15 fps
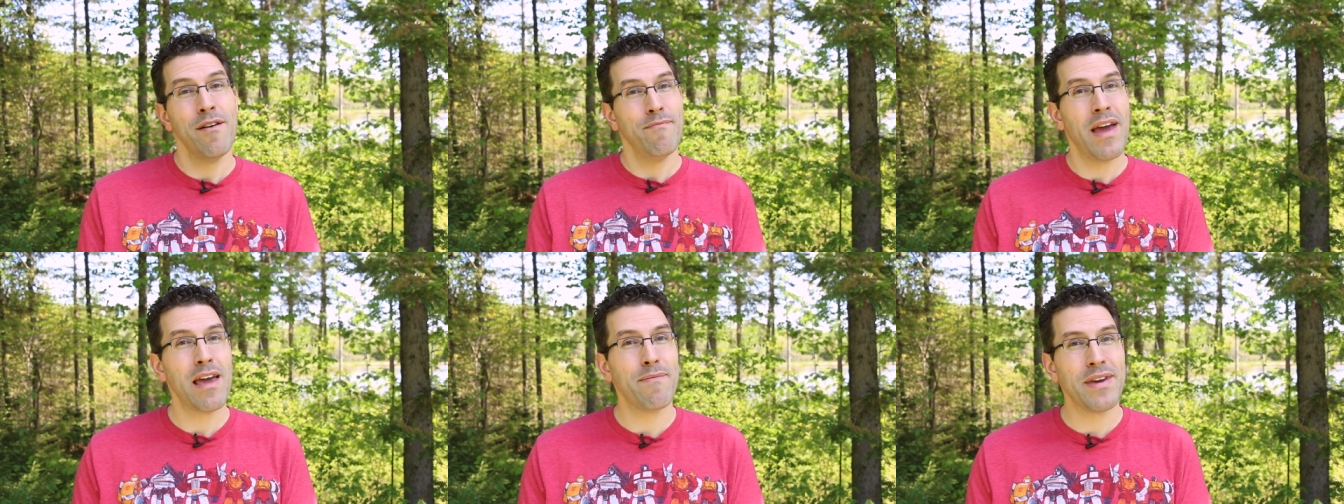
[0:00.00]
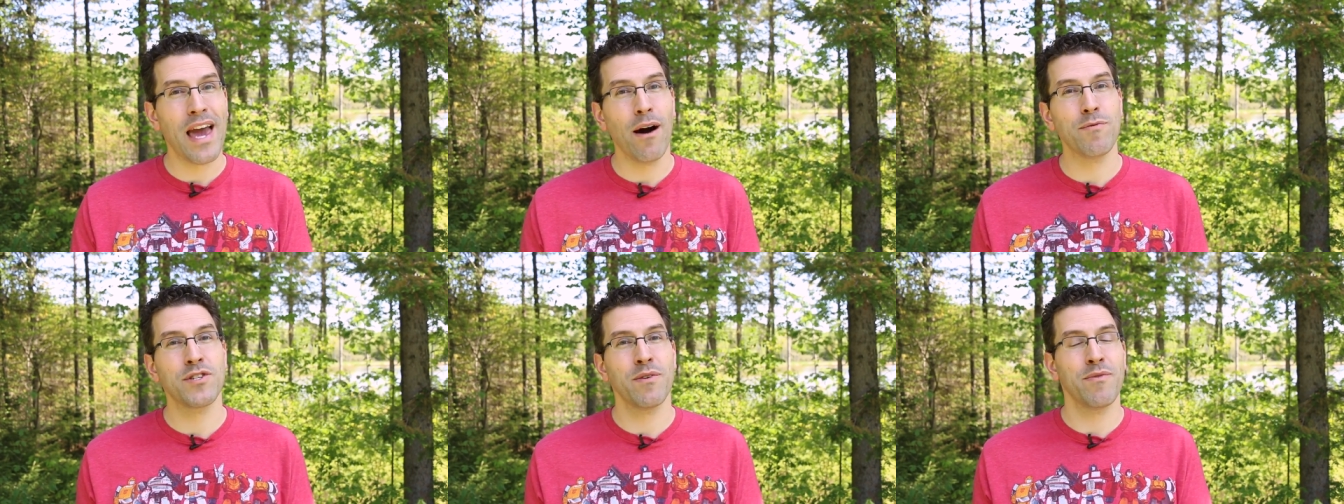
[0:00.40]
maybe
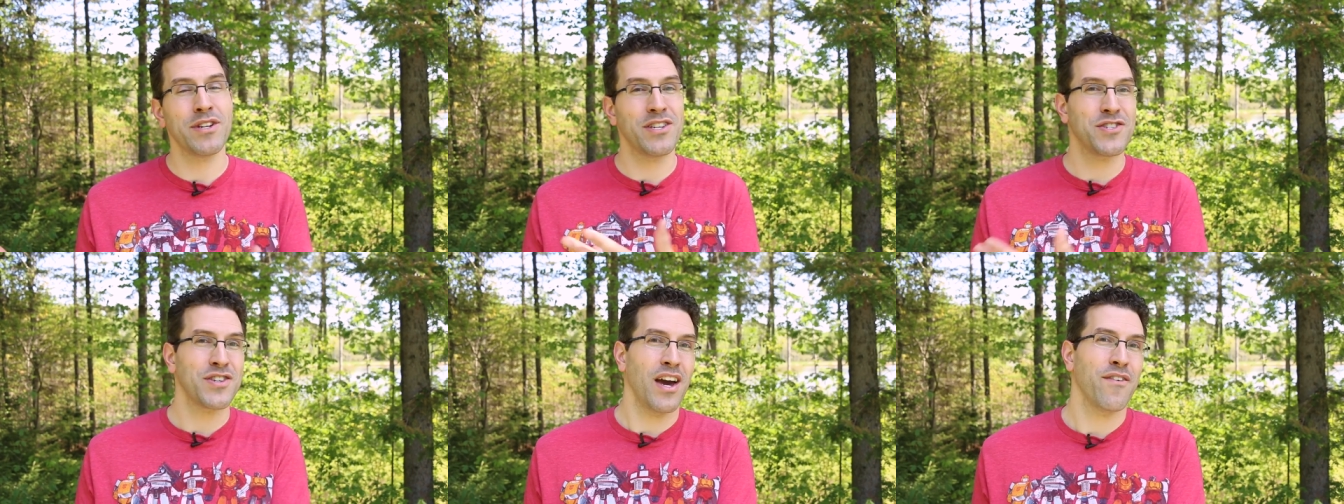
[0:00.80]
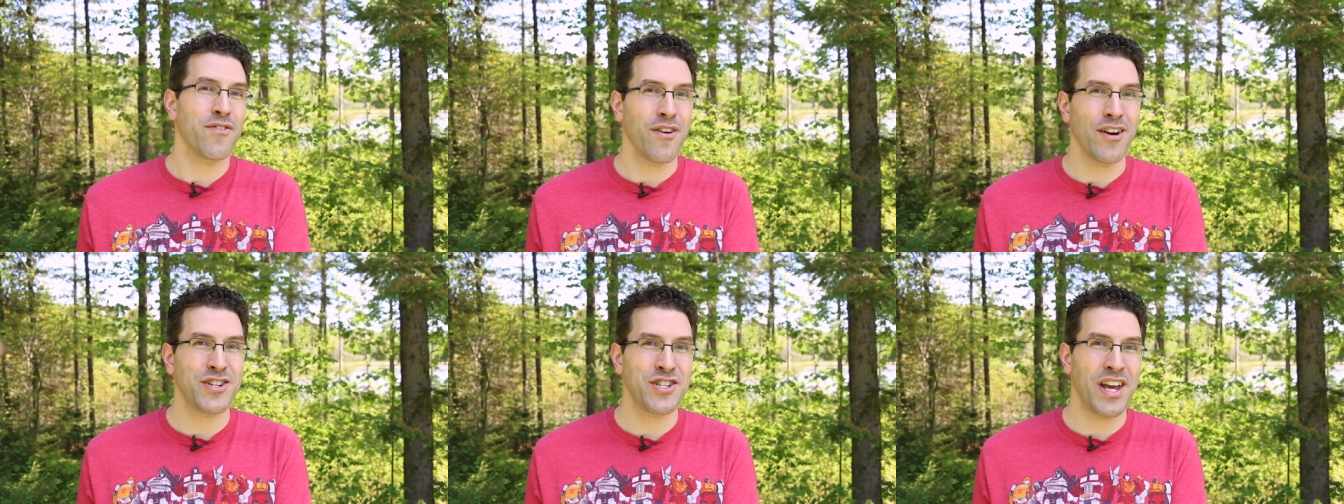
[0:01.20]
helps someone
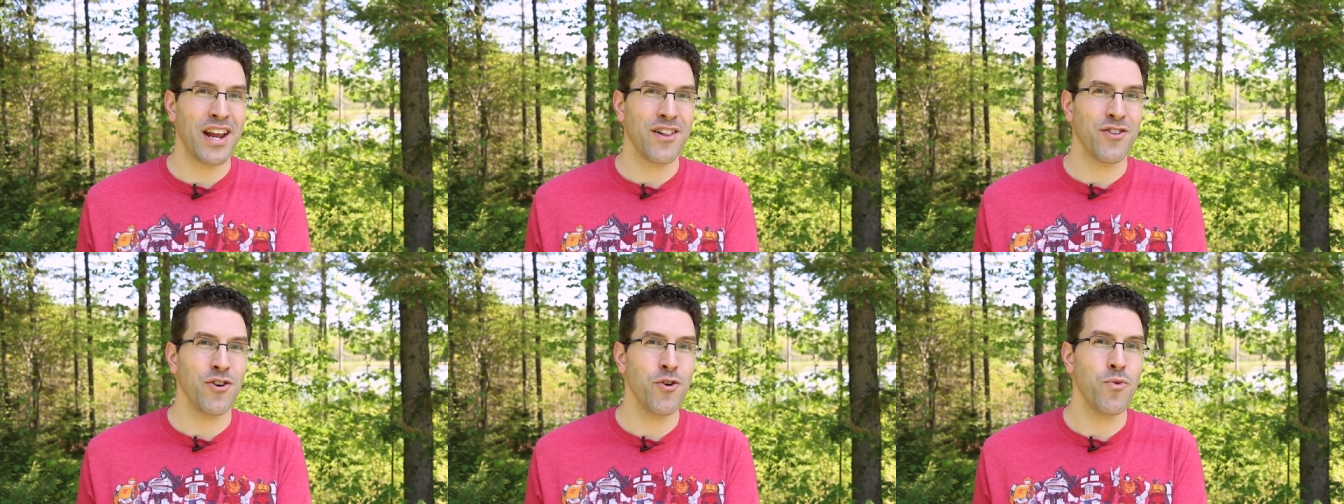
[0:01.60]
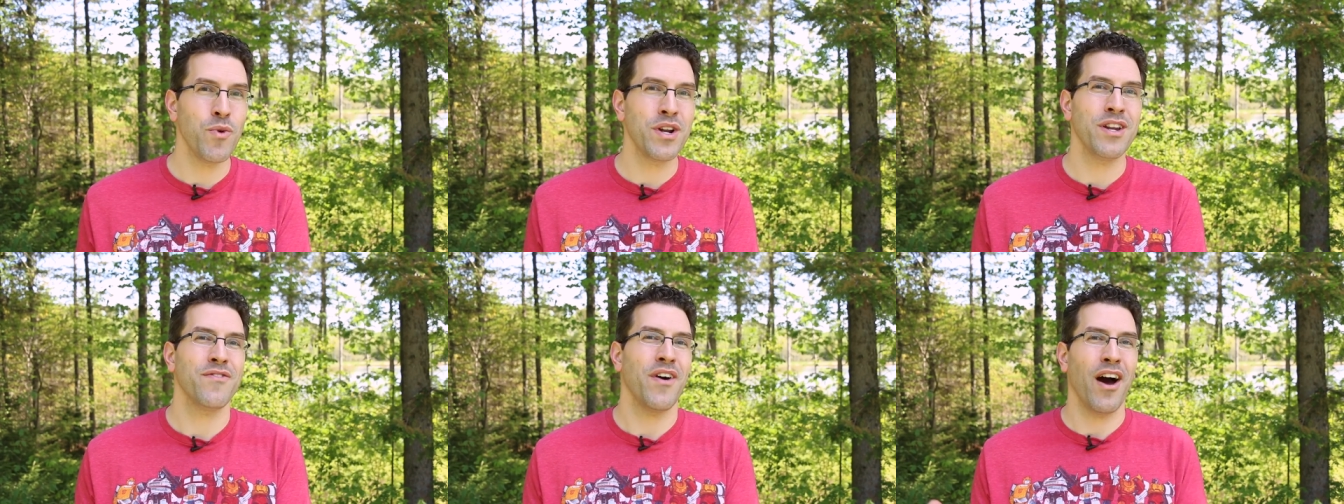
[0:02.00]
discover our channel who
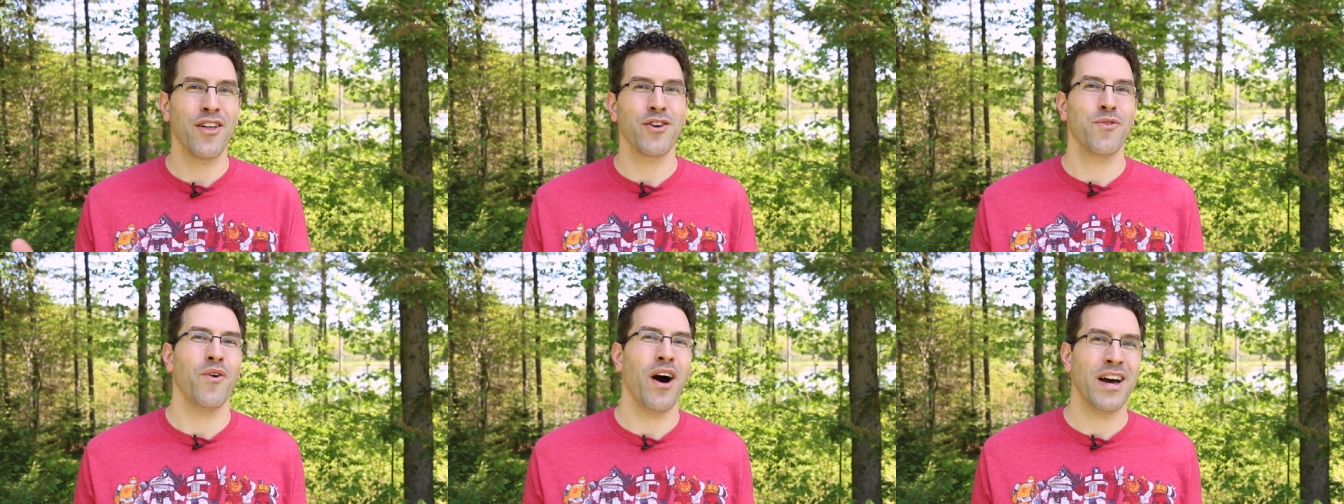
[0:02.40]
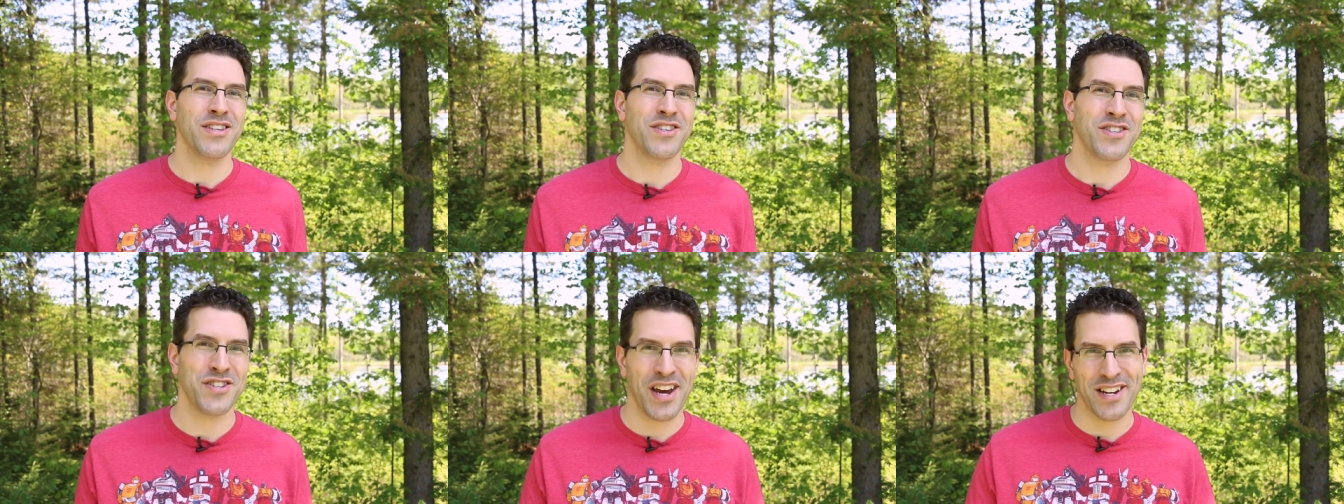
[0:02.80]
wouldn't have
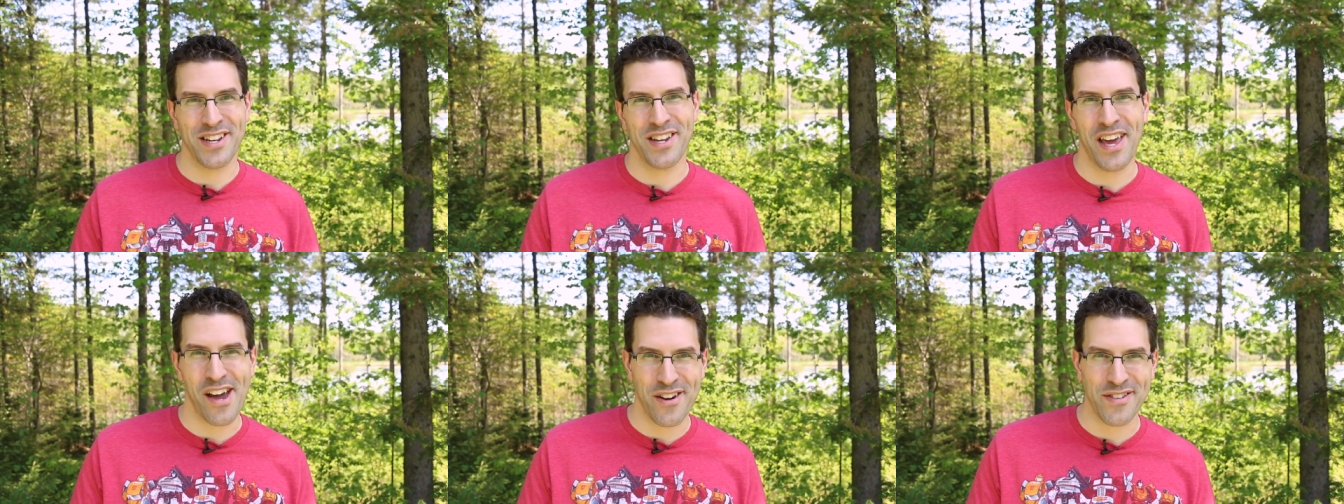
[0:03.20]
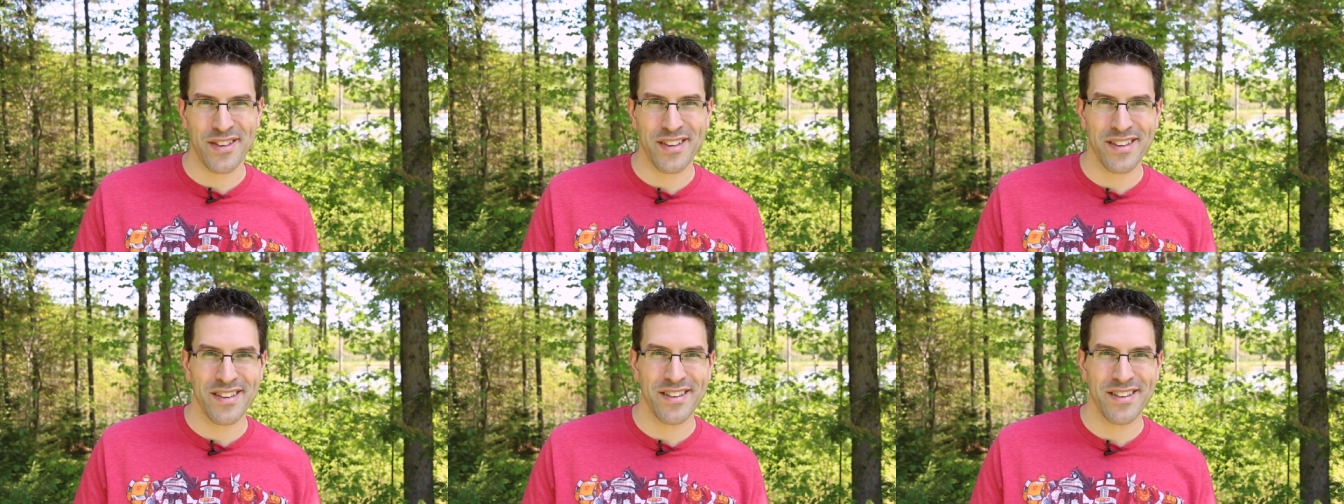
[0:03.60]
otherwise checked it out.